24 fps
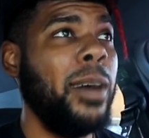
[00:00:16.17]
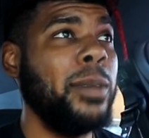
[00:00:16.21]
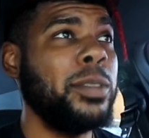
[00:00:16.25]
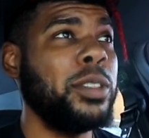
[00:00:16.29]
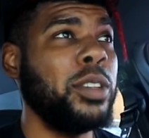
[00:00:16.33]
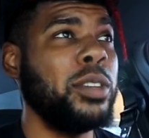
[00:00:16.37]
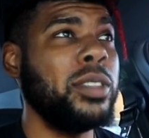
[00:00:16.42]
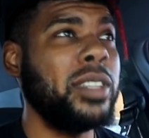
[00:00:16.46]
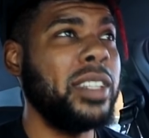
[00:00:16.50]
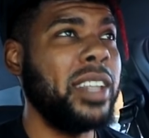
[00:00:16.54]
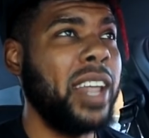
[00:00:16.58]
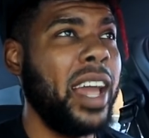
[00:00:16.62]

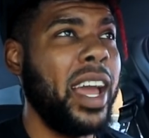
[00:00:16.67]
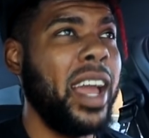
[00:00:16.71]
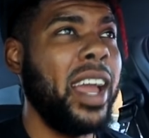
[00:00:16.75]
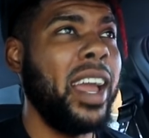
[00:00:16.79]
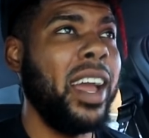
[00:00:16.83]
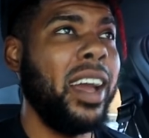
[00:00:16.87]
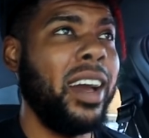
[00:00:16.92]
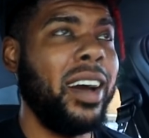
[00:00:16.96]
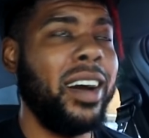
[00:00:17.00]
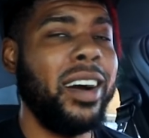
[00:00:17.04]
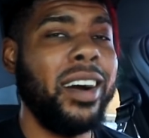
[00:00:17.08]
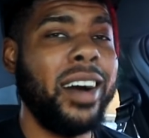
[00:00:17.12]
So today
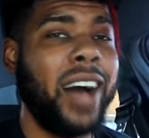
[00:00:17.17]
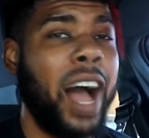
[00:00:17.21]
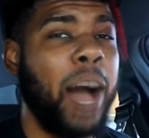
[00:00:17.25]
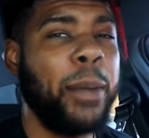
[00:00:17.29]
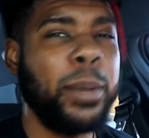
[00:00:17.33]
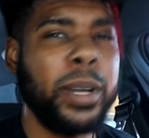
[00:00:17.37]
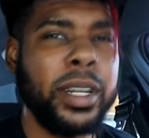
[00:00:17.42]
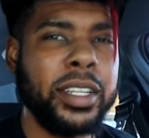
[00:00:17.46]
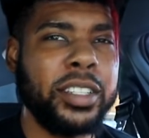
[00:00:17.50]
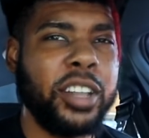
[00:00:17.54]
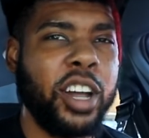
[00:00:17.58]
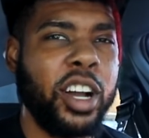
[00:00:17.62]

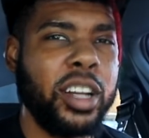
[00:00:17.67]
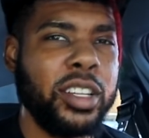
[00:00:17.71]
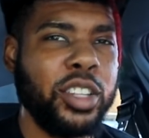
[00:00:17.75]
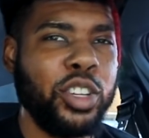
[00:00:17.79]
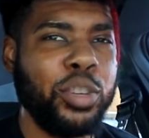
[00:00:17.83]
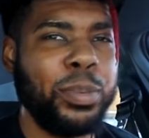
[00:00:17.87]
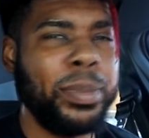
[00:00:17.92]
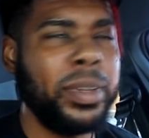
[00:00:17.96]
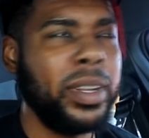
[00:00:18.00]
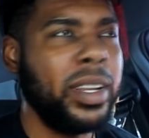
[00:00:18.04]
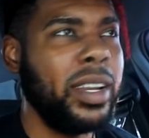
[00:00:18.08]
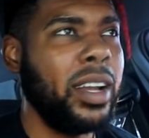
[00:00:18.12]
I'm gonna talk a
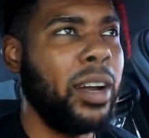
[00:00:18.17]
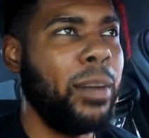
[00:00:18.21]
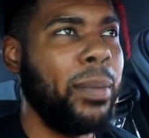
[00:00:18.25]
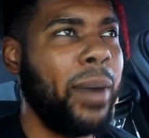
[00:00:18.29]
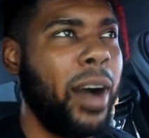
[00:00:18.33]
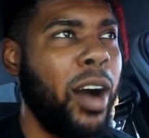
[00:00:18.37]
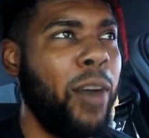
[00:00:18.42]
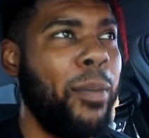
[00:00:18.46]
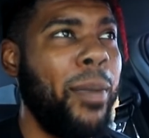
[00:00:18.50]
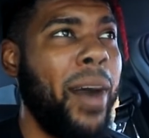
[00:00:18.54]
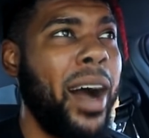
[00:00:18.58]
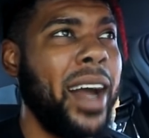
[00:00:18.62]
little bit
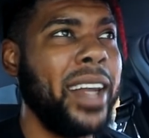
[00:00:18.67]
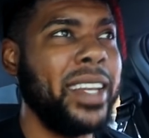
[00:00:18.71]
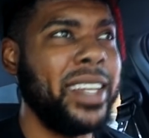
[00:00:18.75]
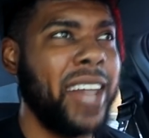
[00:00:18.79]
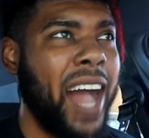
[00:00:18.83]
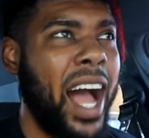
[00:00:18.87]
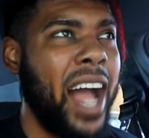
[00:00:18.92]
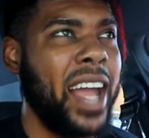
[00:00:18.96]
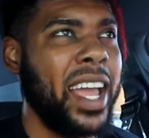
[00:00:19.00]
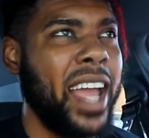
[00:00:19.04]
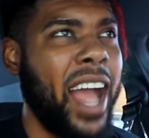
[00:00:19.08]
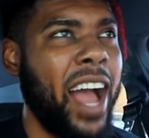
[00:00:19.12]
about my
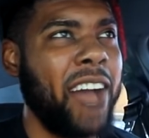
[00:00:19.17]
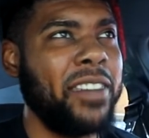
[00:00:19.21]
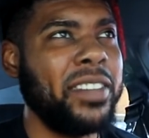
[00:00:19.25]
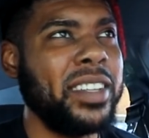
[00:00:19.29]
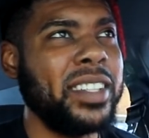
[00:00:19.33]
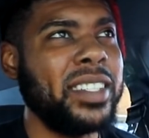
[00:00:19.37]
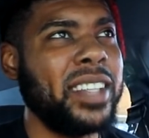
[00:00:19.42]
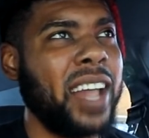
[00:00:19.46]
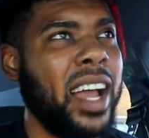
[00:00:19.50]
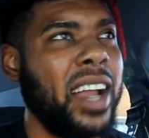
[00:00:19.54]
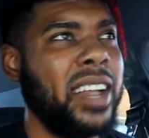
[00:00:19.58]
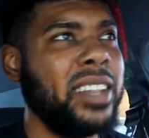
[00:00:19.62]
diet. I've
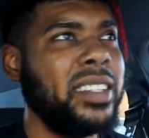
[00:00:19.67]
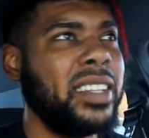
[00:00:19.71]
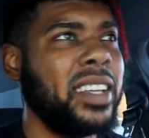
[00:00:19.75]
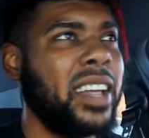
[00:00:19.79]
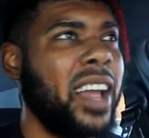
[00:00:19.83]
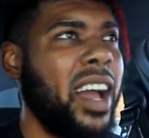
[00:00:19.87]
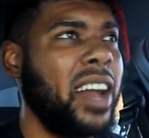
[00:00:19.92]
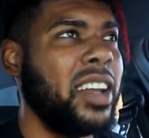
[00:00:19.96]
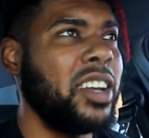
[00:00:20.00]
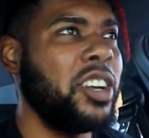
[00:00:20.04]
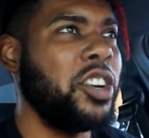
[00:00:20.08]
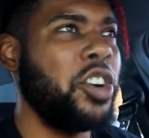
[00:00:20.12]
decided to
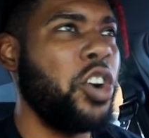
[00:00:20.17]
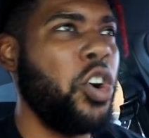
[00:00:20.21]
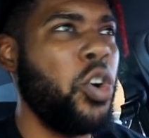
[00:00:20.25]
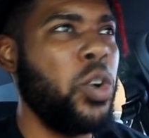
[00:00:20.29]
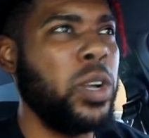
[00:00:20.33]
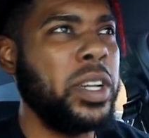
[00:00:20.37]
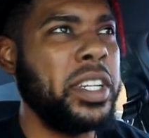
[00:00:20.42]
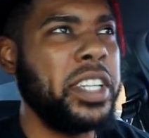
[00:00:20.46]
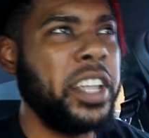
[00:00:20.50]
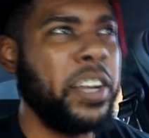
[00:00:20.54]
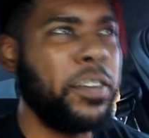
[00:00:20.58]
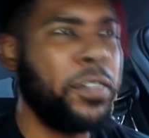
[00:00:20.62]
kind of
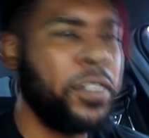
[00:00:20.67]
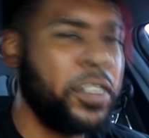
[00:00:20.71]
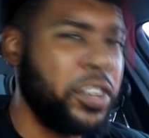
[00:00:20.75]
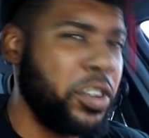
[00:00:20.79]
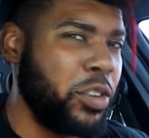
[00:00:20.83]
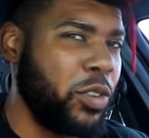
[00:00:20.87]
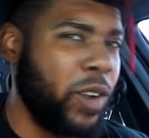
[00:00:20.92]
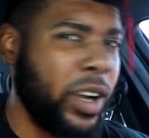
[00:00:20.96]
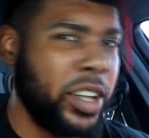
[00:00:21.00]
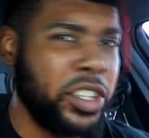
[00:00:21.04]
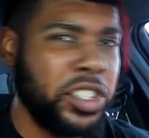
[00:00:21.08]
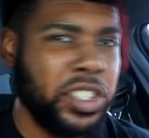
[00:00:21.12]
go a different
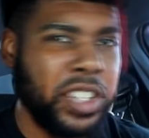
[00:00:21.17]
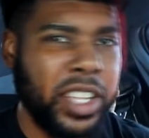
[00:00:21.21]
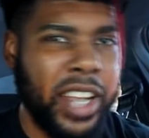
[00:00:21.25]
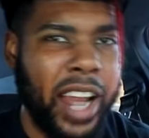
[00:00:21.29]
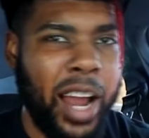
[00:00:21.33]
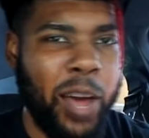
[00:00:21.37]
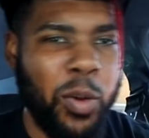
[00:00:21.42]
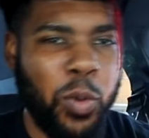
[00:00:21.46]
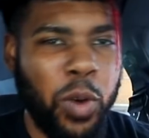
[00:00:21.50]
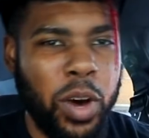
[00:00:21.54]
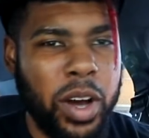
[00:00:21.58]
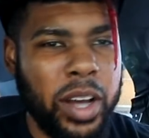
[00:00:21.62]
direction than
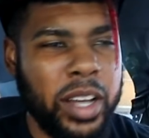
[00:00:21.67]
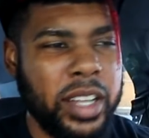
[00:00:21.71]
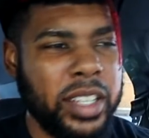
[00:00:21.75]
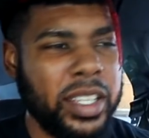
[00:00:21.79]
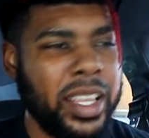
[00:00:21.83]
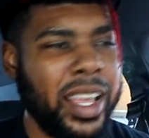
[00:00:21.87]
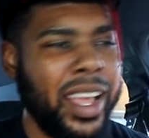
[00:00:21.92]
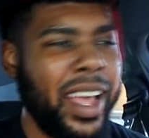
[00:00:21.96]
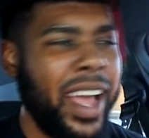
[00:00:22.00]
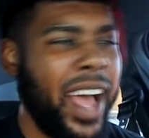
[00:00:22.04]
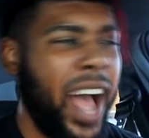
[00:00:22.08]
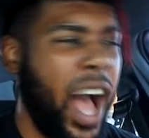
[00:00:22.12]
I
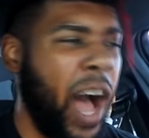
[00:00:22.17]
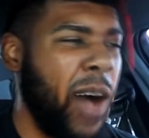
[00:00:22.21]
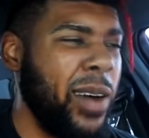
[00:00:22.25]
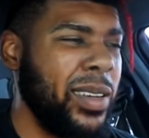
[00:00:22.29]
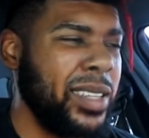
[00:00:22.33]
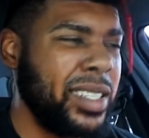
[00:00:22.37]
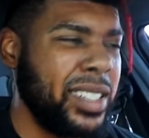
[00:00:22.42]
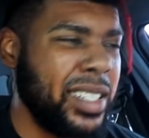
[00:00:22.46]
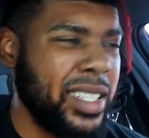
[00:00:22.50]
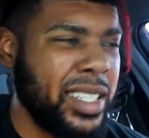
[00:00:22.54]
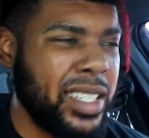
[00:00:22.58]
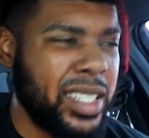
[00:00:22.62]
was
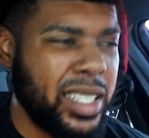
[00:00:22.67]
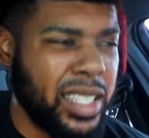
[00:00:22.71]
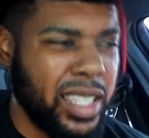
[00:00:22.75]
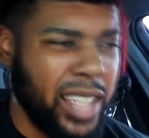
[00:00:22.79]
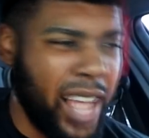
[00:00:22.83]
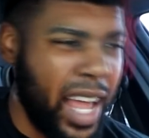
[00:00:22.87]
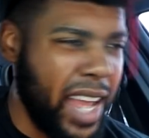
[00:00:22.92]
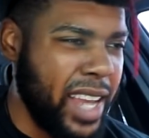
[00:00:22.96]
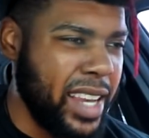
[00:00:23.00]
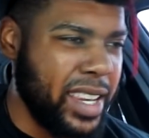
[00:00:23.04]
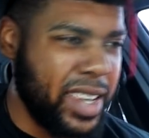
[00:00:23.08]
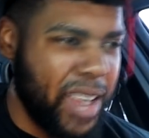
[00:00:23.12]
in a
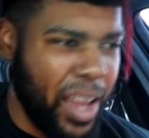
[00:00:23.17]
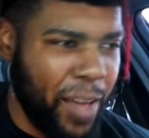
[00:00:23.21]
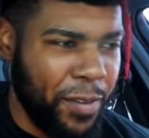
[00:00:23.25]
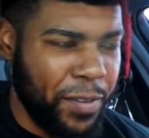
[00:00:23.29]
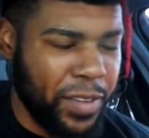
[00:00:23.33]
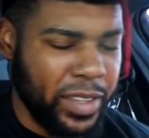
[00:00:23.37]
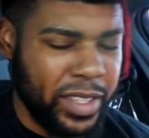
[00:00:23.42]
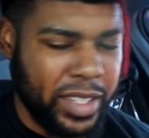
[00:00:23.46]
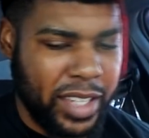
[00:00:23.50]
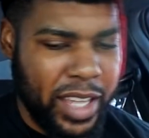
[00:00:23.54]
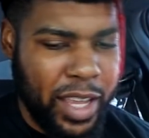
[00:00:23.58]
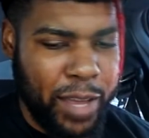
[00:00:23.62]
slight
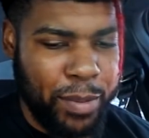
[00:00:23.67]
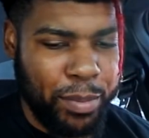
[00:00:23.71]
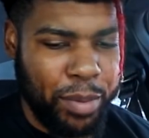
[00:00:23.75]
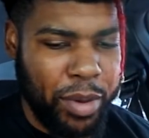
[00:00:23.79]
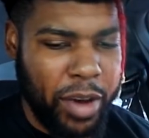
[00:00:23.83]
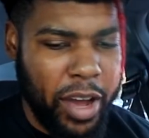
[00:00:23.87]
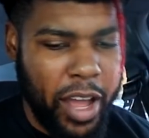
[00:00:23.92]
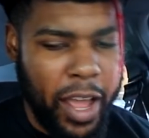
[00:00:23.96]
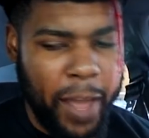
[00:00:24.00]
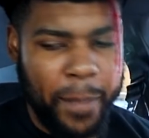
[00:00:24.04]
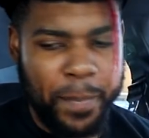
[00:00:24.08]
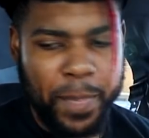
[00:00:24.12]
deficit,
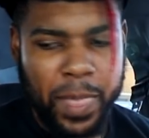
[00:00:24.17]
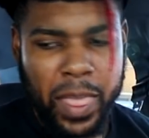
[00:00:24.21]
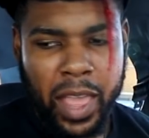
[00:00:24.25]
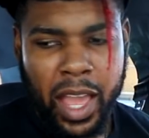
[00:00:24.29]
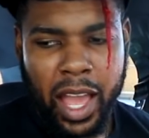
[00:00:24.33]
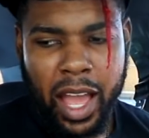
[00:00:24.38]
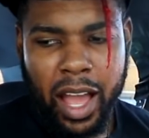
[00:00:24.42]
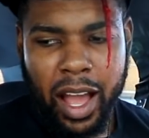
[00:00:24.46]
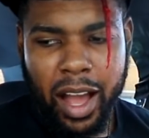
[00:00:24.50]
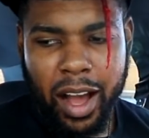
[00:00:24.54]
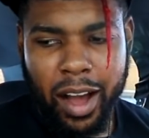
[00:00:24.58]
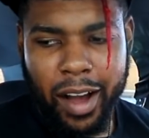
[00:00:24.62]
but
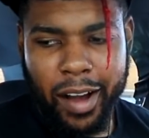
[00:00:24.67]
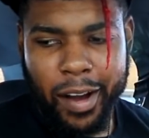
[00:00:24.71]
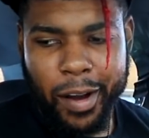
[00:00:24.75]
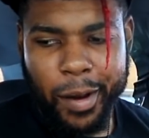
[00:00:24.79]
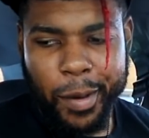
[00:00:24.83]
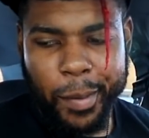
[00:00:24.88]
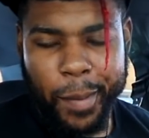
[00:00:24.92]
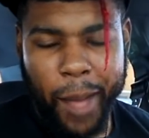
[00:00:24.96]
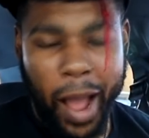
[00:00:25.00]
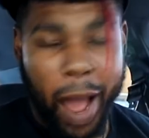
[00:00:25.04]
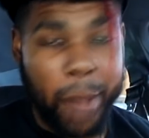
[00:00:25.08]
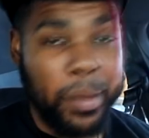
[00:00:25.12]

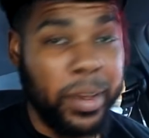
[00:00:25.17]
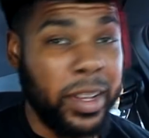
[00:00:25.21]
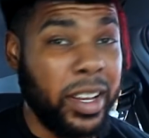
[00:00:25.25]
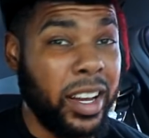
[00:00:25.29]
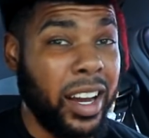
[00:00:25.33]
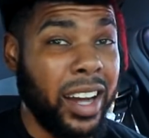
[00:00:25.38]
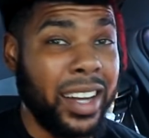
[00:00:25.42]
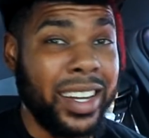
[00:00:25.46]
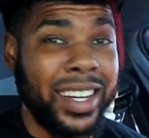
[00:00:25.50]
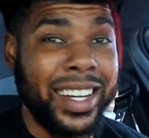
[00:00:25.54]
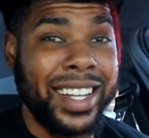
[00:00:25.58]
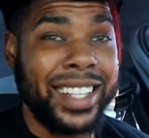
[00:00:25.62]
I'm
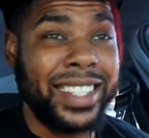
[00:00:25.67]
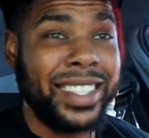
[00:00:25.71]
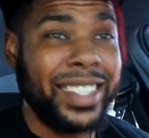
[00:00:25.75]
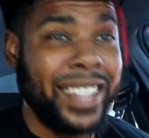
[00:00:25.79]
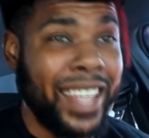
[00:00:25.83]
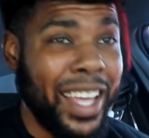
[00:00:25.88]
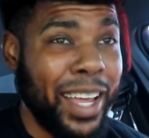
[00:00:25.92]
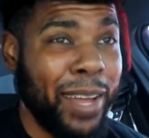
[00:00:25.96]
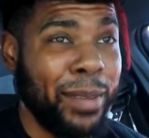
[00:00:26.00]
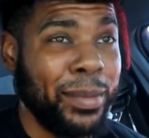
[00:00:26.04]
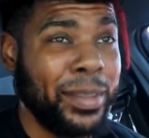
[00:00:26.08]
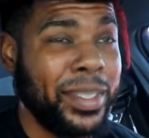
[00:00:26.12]
gonna
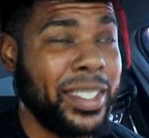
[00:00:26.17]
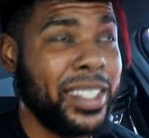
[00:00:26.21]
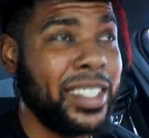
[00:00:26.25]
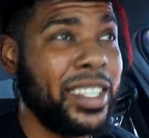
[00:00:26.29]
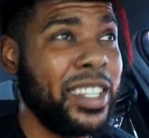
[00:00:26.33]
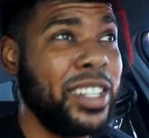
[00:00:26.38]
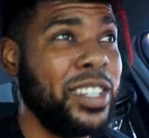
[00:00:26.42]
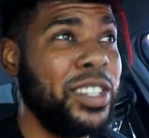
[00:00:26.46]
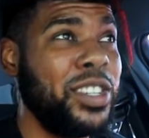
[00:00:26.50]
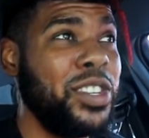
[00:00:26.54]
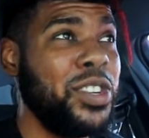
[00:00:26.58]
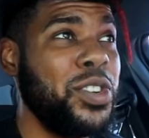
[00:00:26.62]
attempt
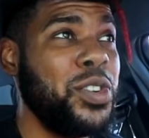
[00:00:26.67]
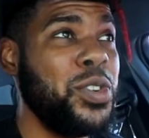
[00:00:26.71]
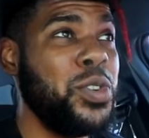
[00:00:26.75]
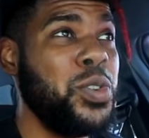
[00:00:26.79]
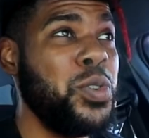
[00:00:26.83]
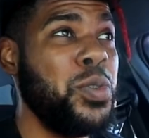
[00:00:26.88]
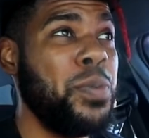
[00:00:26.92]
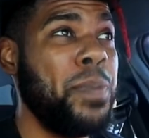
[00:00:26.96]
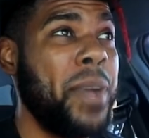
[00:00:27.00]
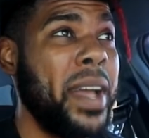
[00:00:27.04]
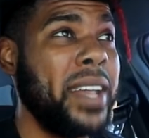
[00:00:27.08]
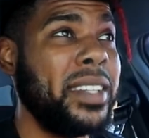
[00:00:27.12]
to
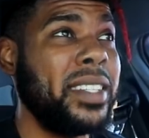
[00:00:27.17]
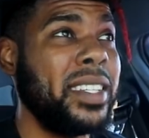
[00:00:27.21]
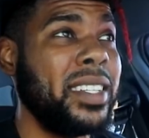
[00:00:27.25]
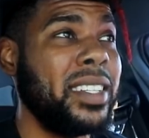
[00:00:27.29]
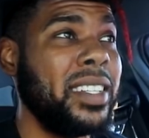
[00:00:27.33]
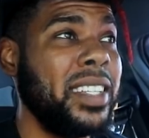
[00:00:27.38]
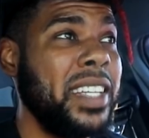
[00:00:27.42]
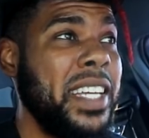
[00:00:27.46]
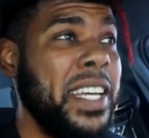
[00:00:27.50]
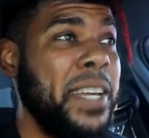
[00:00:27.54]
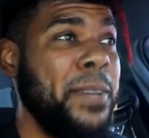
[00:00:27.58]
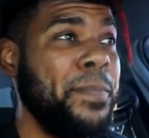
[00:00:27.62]
do
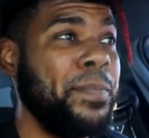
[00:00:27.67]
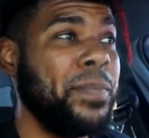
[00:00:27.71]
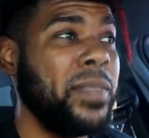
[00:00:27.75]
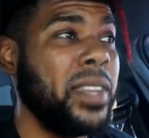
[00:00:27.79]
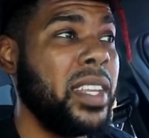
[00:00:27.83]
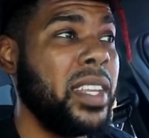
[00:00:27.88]
basically